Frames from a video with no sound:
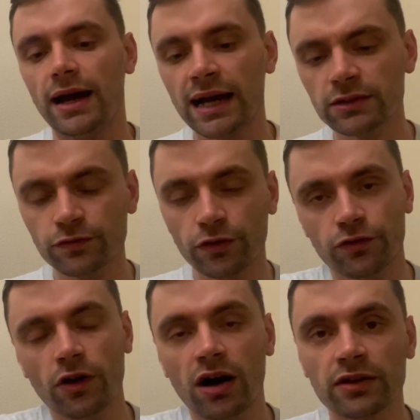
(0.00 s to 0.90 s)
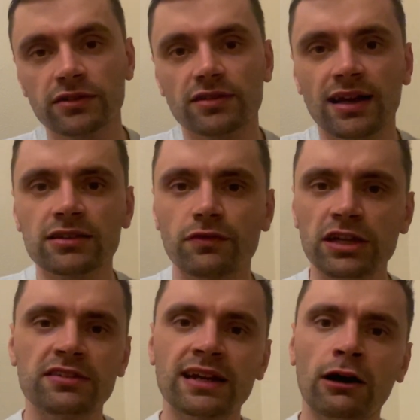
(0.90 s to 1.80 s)
As for France, as I've
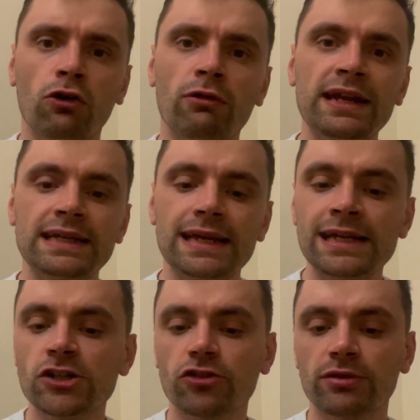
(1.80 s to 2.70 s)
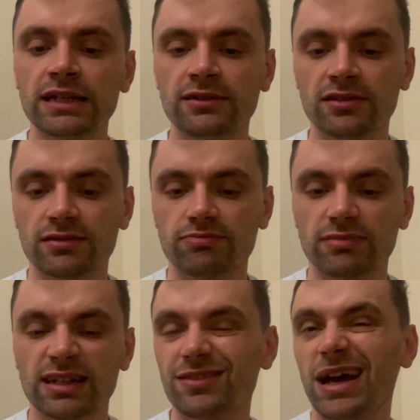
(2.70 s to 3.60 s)
hinted out already, injuries
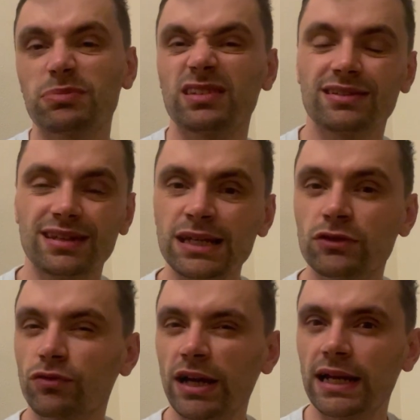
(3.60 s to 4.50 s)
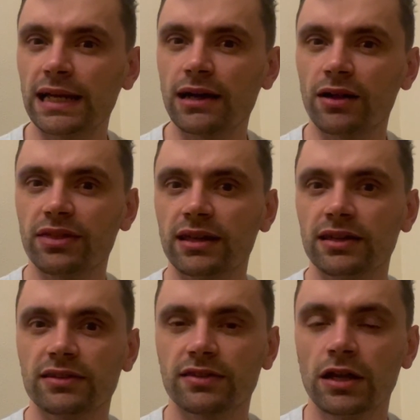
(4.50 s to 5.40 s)
and absentees really, I think,
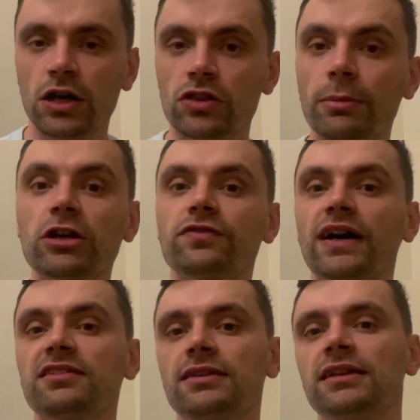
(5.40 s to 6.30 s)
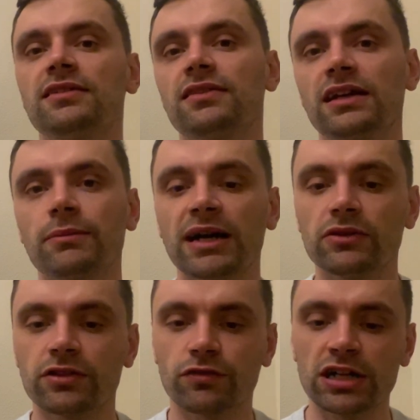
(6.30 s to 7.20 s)
is the most fascinating thing about
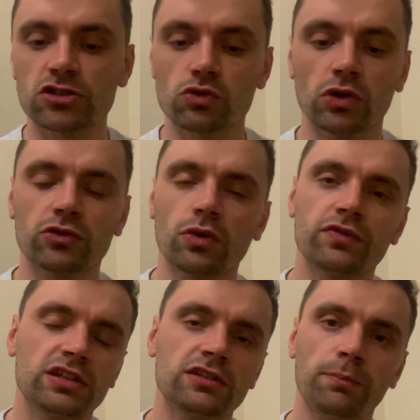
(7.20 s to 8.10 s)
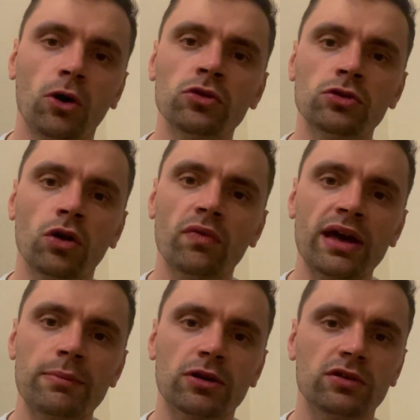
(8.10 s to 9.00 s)
this French squad. So obviously Dupont not
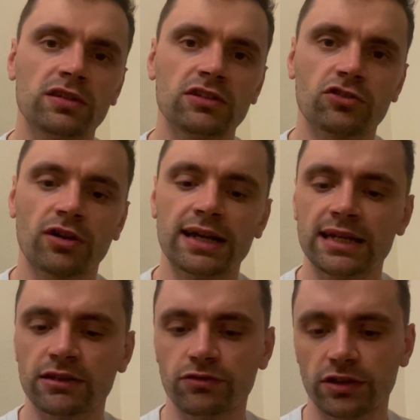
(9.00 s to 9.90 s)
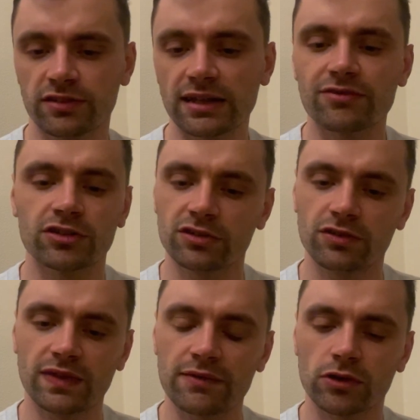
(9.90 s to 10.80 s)
there because he's training for the Sevens.
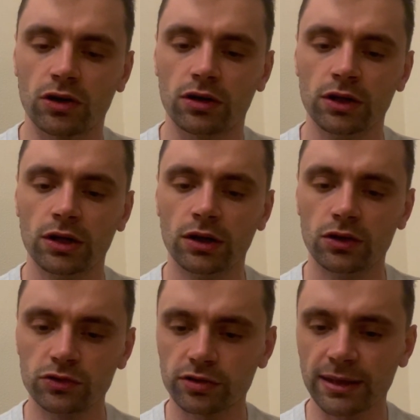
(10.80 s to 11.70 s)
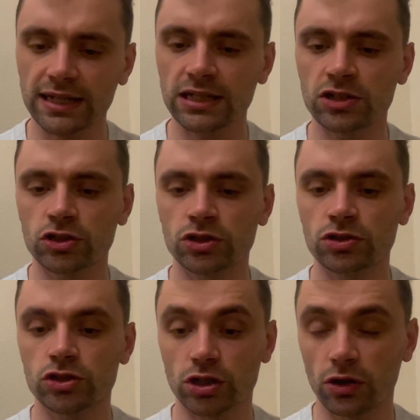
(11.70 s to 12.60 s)
You've then got Untermack injured,
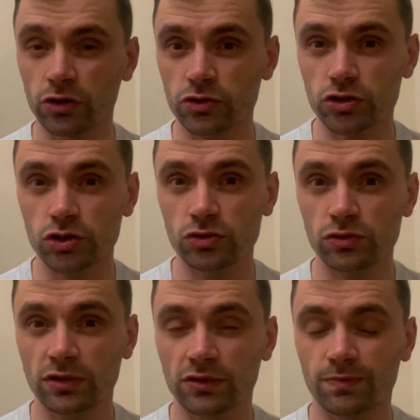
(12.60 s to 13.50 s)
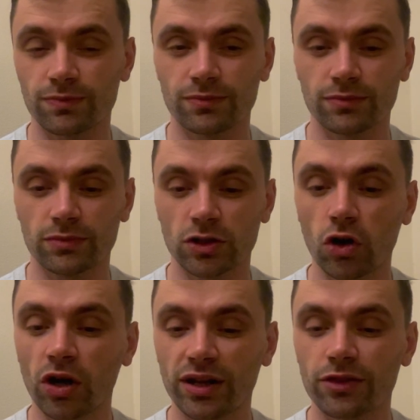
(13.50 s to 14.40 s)
Jelonch who has
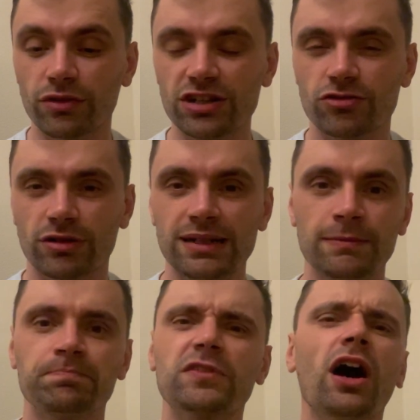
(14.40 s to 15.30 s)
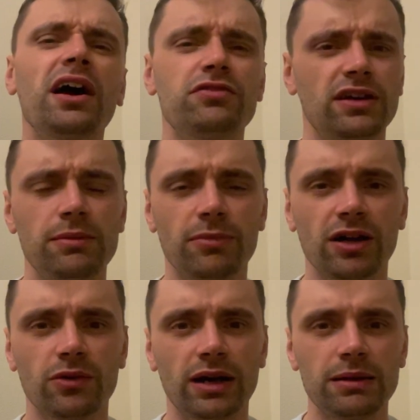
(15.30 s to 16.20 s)
got another injury. Gutted for him, by
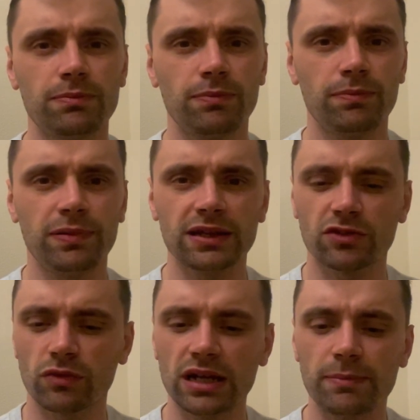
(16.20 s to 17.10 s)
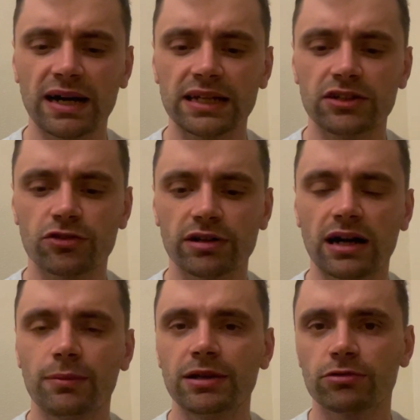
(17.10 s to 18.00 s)
the way. Picked a really bad injury
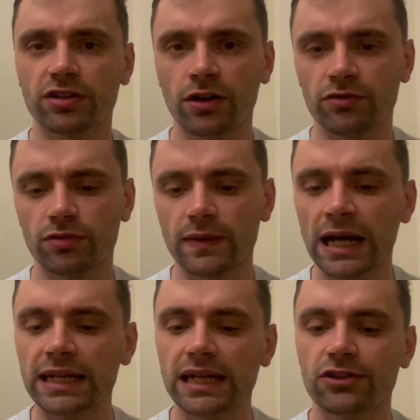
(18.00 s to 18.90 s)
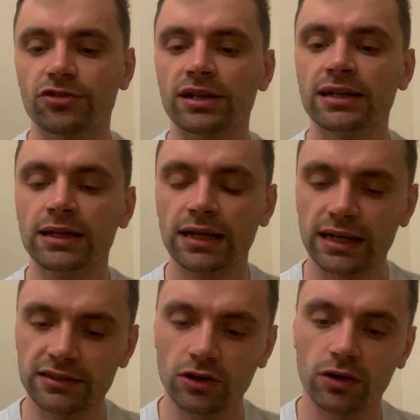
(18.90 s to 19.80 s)
up. He returned from that knee injury
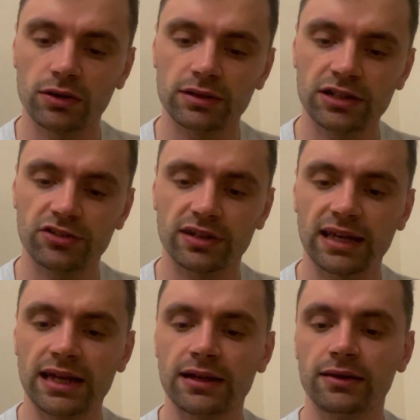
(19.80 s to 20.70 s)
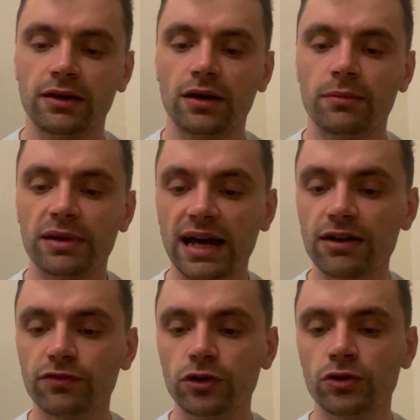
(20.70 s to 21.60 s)
and he's got injured again.
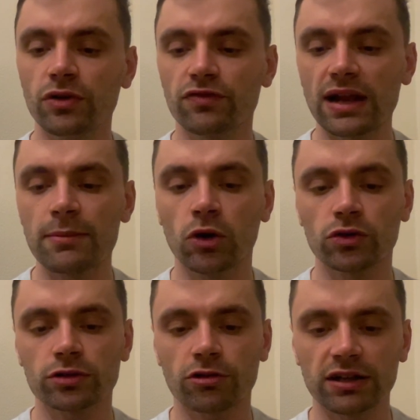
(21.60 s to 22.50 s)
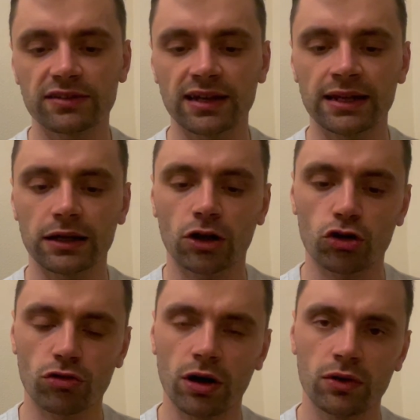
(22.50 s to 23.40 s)
Miafu, Flamont, Cretin and
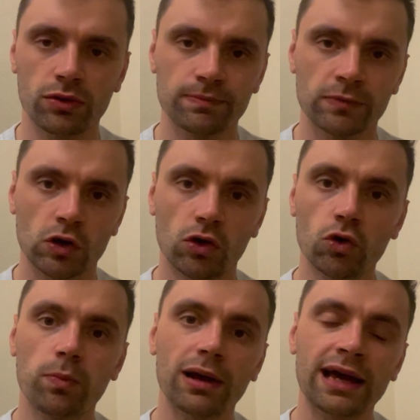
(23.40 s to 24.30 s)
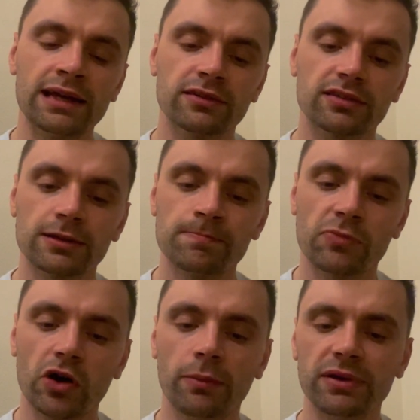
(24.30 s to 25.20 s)
Crow, all players
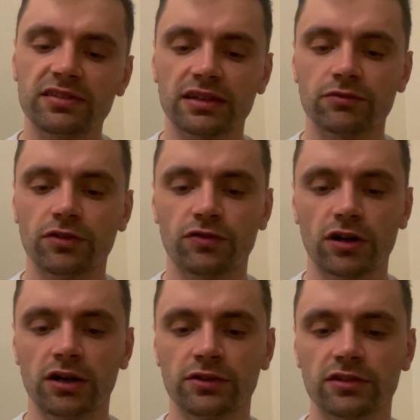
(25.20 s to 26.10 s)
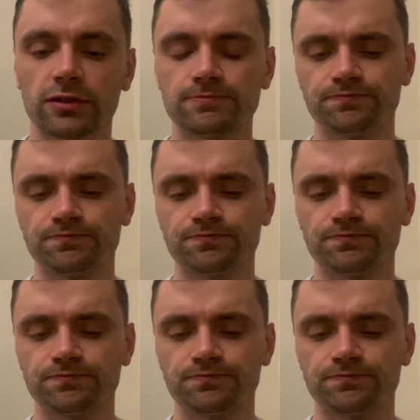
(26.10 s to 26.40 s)
that are missing for France.